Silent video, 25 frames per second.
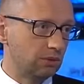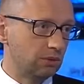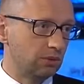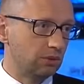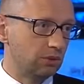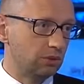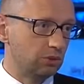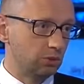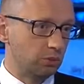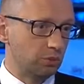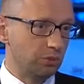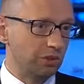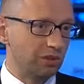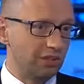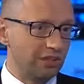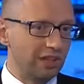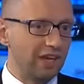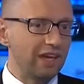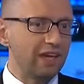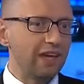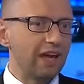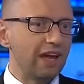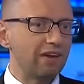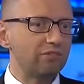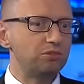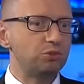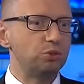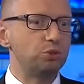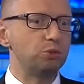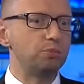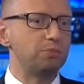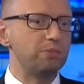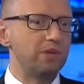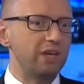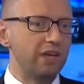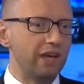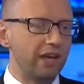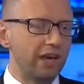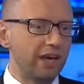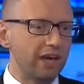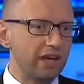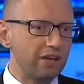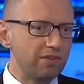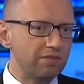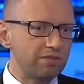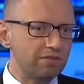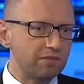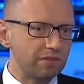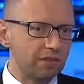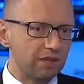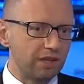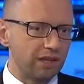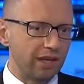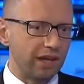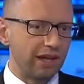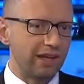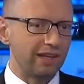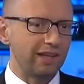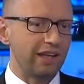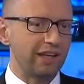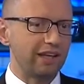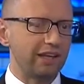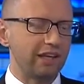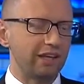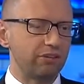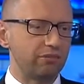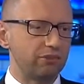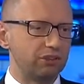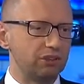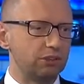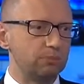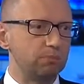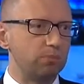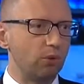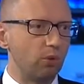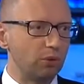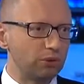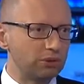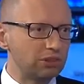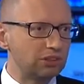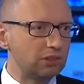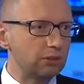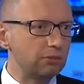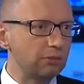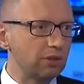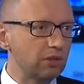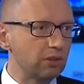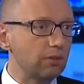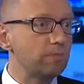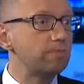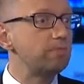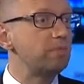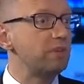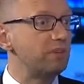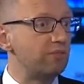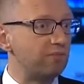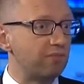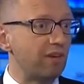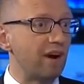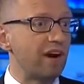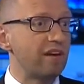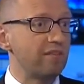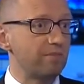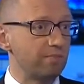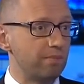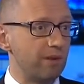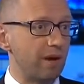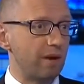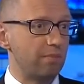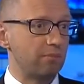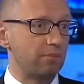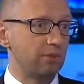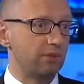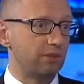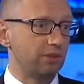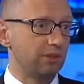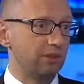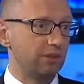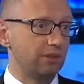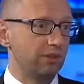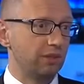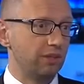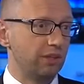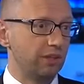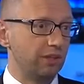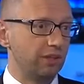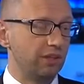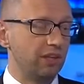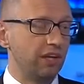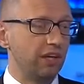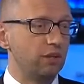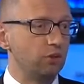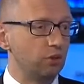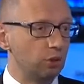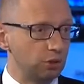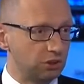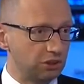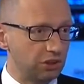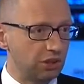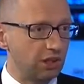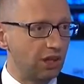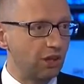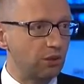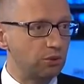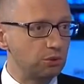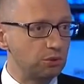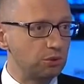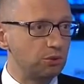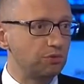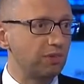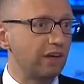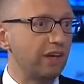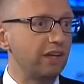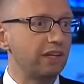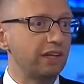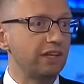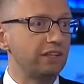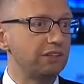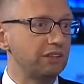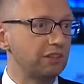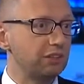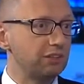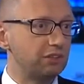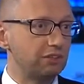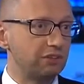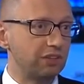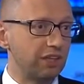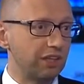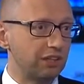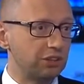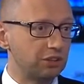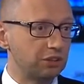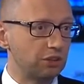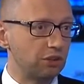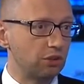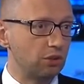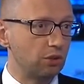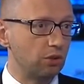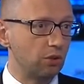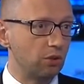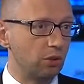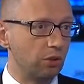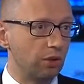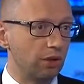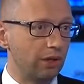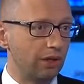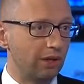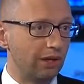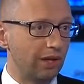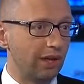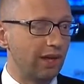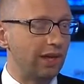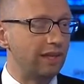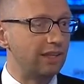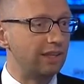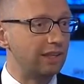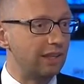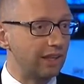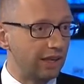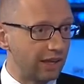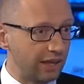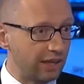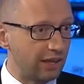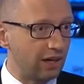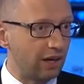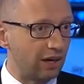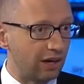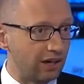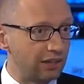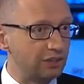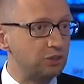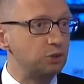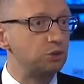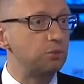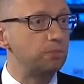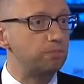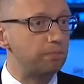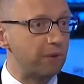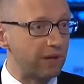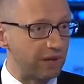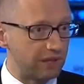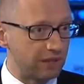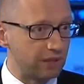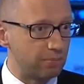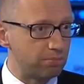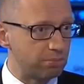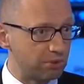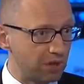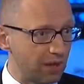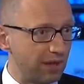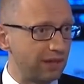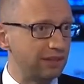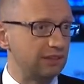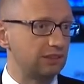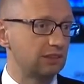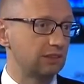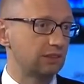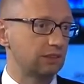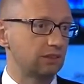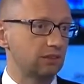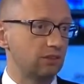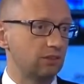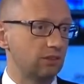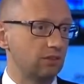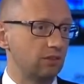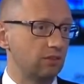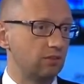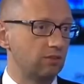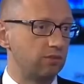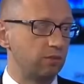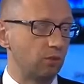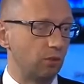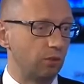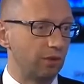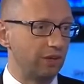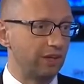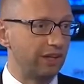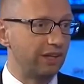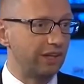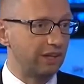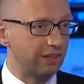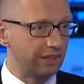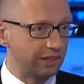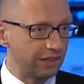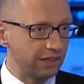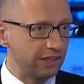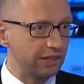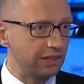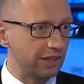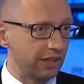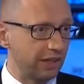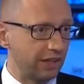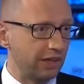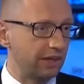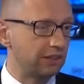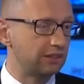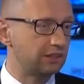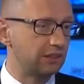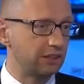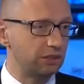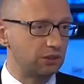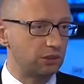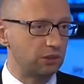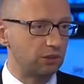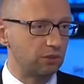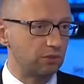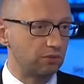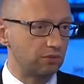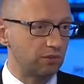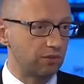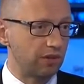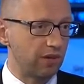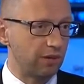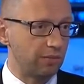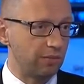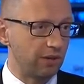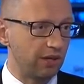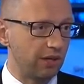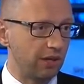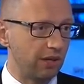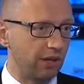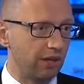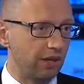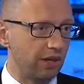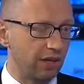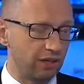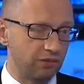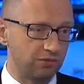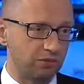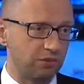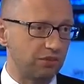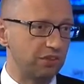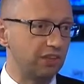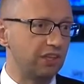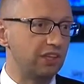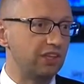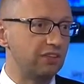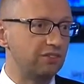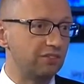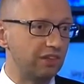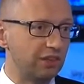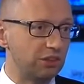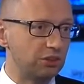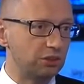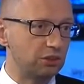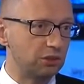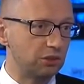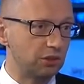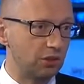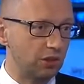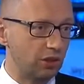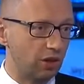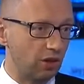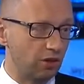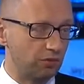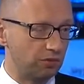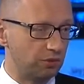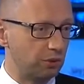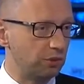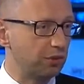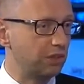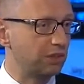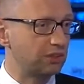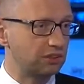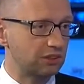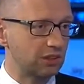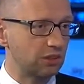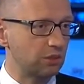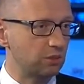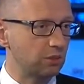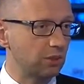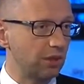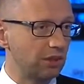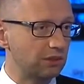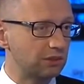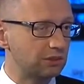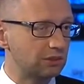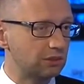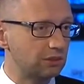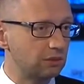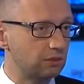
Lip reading: So they have to behave like a responsible P5 member. They are not allowed to violate international law, and they are to pay the price for illegal annexation of Crimea and for the invasion of Donetsk and Lugansk.